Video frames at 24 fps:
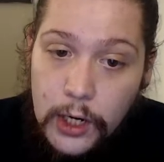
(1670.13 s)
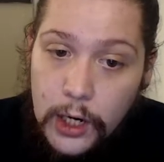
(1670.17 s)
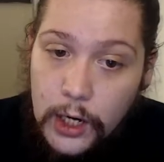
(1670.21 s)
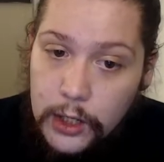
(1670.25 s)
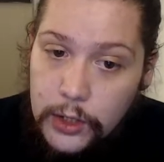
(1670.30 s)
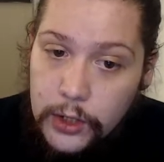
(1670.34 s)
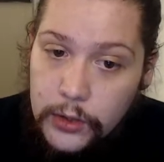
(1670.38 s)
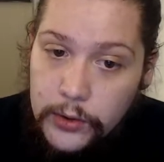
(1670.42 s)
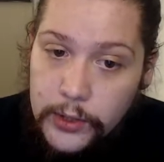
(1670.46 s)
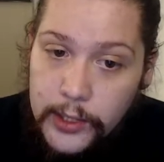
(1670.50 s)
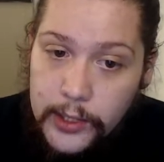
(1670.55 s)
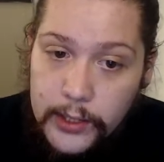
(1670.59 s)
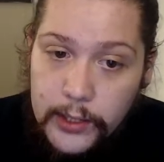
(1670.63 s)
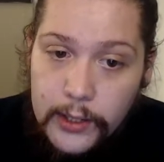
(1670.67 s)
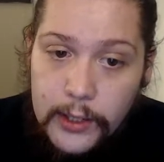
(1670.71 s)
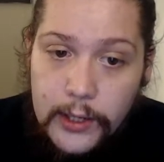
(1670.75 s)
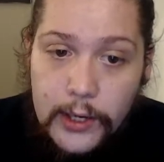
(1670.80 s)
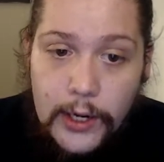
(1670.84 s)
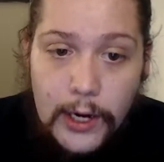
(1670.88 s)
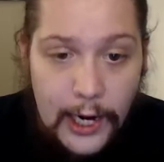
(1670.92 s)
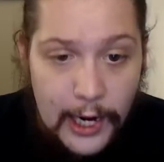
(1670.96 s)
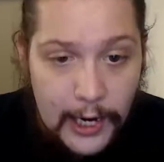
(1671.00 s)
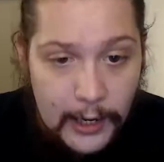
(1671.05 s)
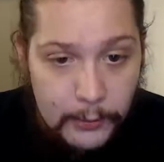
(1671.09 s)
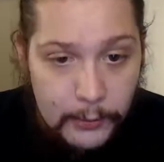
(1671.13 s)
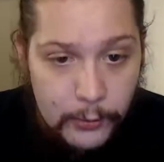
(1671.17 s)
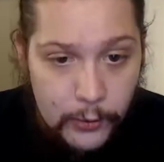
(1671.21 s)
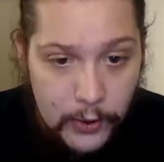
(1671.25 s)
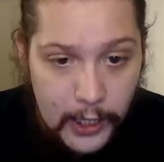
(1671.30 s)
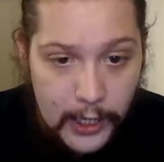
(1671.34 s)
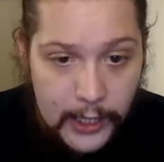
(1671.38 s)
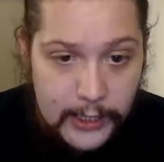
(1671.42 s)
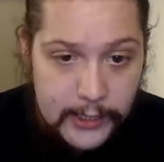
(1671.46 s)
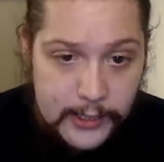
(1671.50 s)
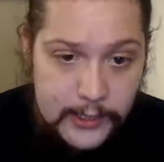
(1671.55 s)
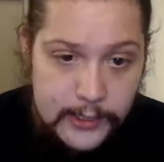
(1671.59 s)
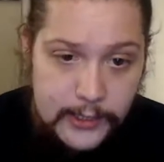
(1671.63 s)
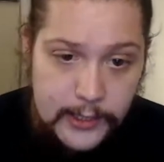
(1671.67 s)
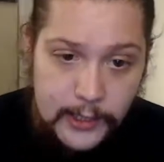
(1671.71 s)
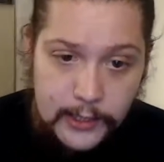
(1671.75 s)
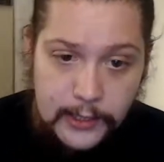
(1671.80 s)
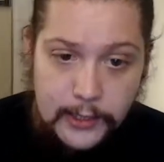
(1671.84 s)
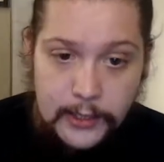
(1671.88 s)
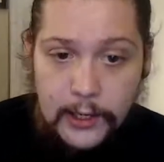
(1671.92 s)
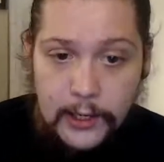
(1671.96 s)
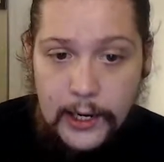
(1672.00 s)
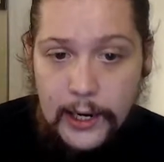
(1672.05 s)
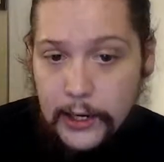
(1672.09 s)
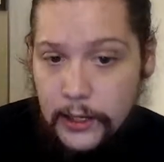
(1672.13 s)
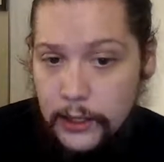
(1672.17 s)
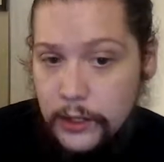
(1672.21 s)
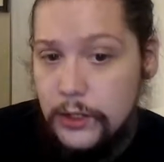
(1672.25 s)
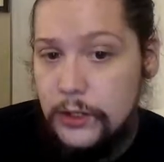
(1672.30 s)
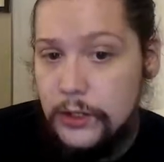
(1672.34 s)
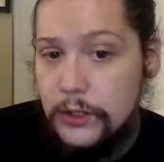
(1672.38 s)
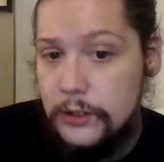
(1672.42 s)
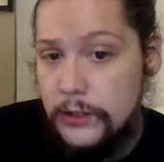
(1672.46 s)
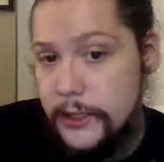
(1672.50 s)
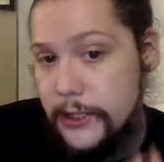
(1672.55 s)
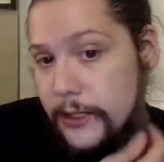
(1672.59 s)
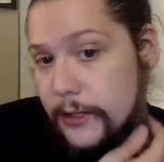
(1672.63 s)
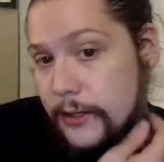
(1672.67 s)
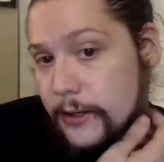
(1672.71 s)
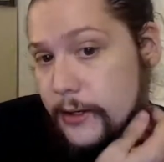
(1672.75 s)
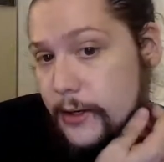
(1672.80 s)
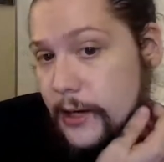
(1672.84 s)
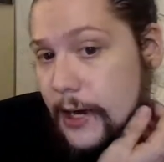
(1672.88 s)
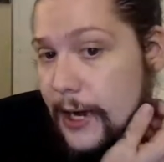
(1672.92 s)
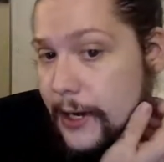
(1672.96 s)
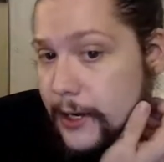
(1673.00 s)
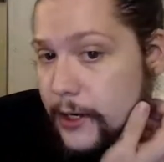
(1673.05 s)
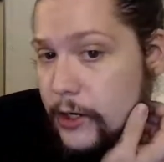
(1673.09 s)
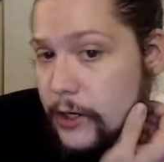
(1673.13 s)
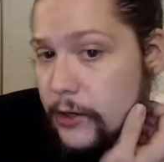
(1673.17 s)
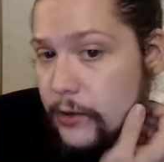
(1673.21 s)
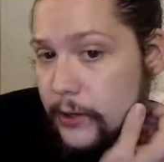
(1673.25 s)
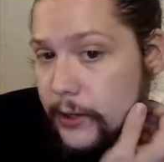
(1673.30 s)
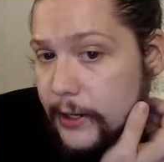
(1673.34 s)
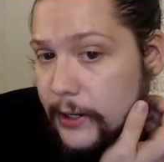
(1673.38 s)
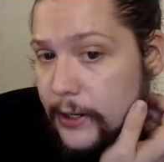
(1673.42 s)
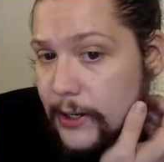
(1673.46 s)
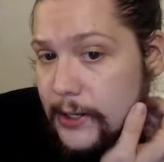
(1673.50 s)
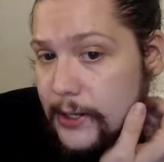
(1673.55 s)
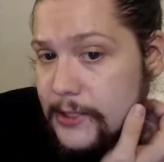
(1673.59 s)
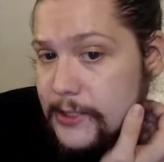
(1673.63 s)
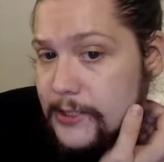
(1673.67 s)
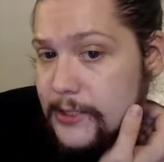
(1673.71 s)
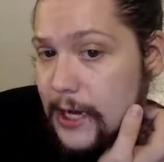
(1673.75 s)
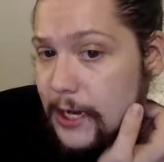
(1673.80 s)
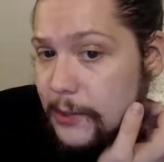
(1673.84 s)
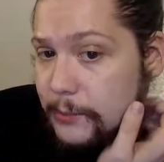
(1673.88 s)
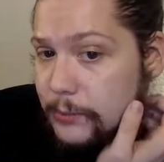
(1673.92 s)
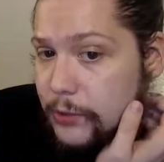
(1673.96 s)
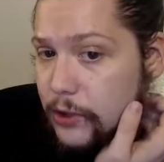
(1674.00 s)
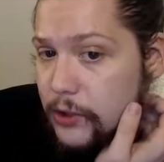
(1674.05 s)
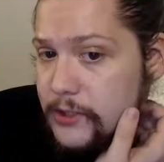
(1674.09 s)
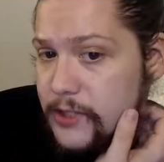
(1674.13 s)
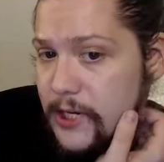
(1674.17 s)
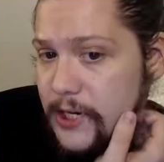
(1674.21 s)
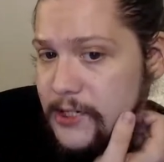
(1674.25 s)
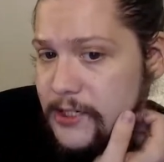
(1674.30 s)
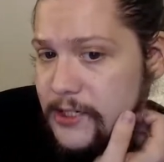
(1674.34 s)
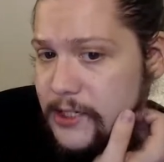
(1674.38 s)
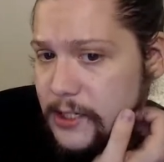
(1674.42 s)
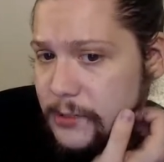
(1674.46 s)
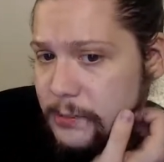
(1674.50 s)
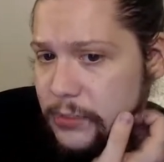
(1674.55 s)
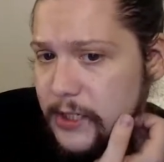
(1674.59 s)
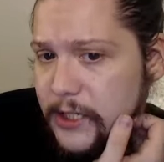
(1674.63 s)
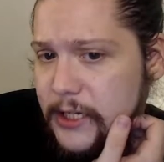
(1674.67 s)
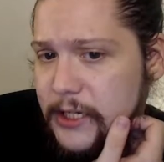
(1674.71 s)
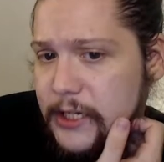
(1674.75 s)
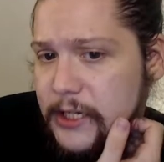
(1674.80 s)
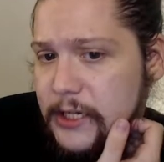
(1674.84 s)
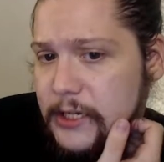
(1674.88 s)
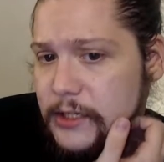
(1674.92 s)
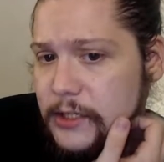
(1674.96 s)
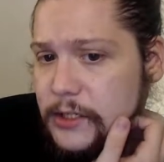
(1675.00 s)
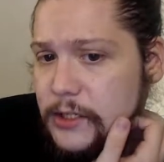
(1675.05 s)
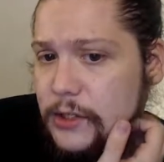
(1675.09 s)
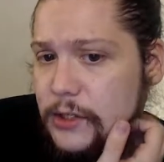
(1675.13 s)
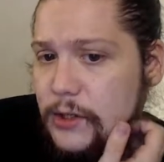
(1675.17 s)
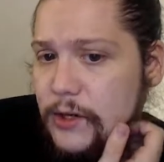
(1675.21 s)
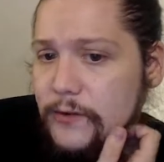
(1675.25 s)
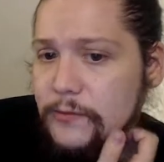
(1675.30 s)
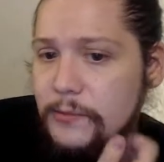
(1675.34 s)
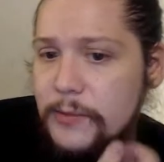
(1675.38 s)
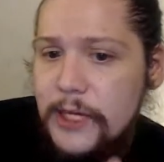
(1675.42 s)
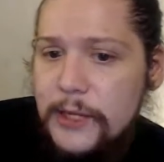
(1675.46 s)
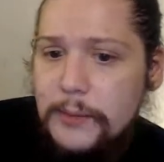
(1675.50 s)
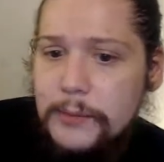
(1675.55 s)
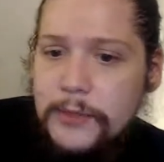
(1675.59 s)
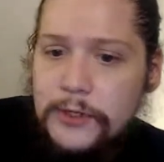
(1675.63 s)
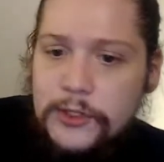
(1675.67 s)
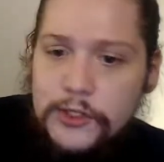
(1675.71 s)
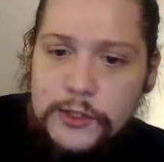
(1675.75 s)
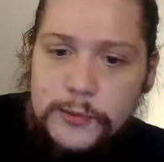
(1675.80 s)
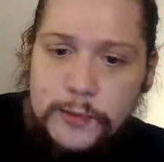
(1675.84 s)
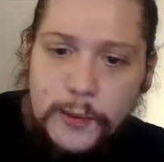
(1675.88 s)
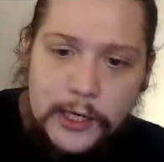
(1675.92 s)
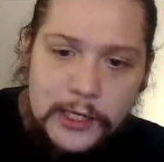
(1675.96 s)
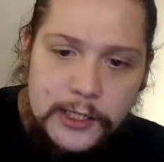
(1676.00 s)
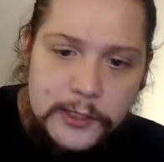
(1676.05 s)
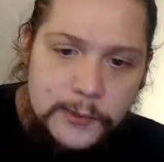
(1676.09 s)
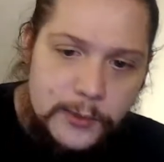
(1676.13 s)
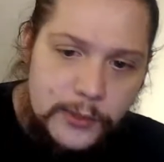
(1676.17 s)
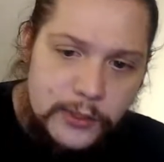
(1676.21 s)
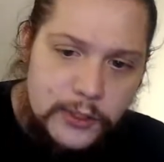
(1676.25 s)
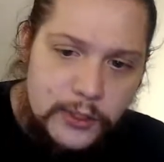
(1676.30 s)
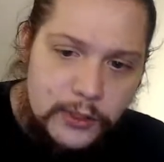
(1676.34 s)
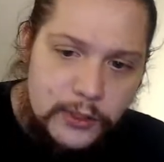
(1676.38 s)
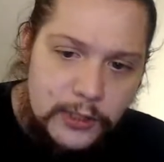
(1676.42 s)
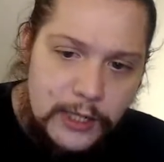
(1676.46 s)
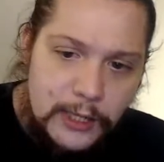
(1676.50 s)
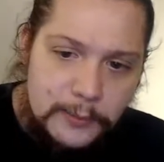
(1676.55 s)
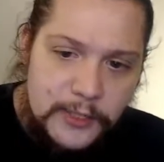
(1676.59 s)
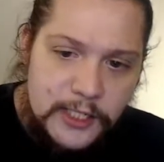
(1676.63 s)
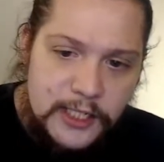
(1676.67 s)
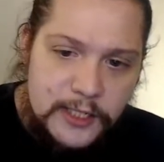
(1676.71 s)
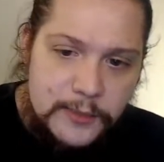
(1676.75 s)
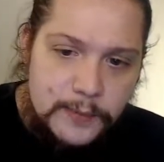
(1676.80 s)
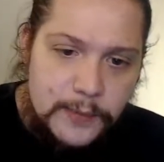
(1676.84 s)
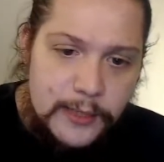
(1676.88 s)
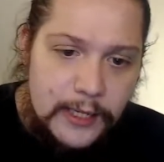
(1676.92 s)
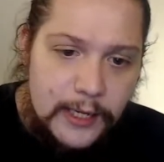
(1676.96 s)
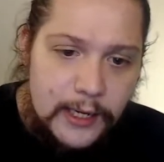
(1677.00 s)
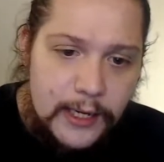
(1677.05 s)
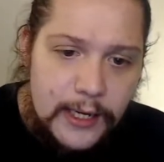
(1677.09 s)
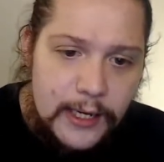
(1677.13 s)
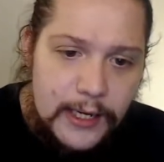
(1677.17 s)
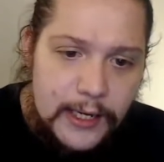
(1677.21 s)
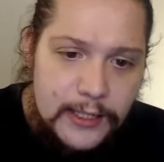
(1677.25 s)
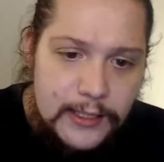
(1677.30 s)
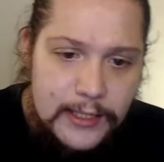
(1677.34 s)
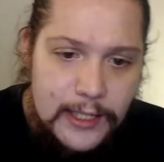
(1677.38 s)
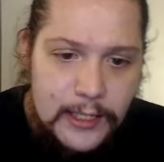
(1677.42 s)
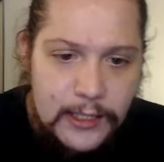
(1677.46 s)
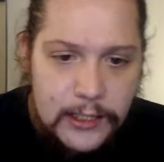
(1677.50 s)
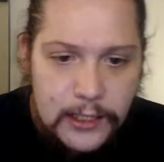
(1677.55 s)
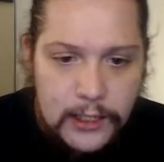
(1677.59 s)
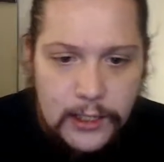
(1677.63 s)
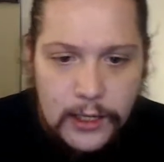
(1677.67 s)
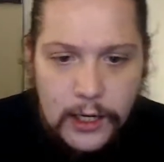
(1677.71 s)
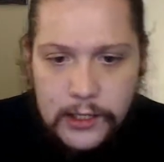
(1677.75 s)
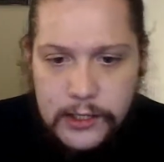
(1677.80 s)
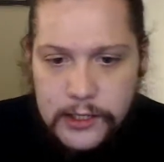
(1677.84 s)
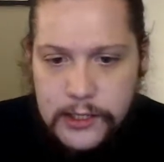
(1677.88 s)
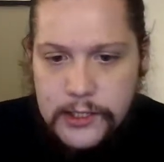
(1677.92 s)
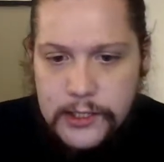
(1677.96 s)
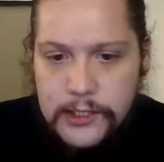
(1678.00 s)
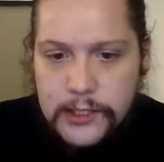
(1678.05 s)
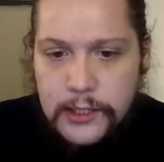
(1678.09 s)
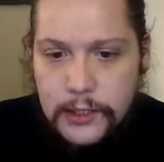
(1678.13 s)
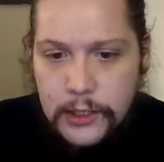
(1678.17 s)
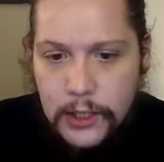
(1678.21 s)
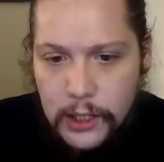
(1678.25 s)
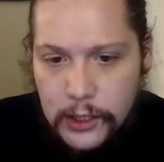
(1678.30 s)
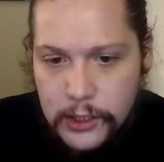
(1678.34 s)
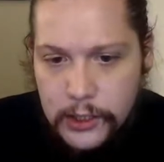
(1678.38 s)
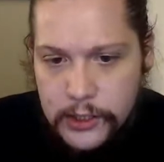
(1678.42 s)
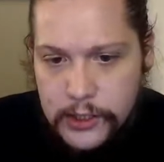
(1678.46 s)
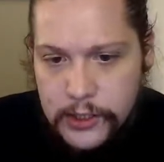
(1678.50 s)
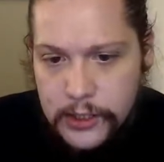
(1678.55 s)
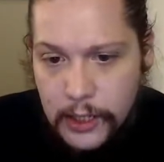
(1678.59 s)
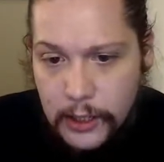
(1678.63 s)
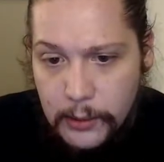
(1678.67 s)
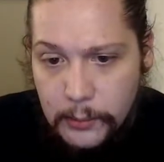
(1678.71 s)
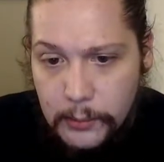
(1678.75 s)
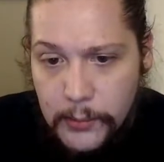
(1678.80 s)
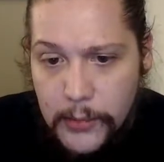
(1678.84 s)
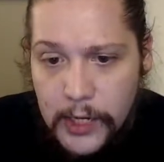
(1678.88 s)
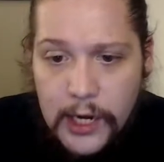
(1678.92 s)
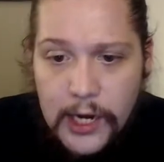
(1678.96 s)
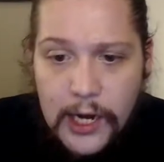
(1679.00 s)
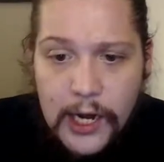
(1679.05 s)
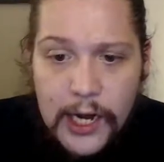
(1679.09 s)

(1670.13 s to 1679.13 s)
Agreed? Abu Qais said. Agree. I agree. Assad protested. Please, you have made me responsible, so let me speak. 10 dinars is a large sum.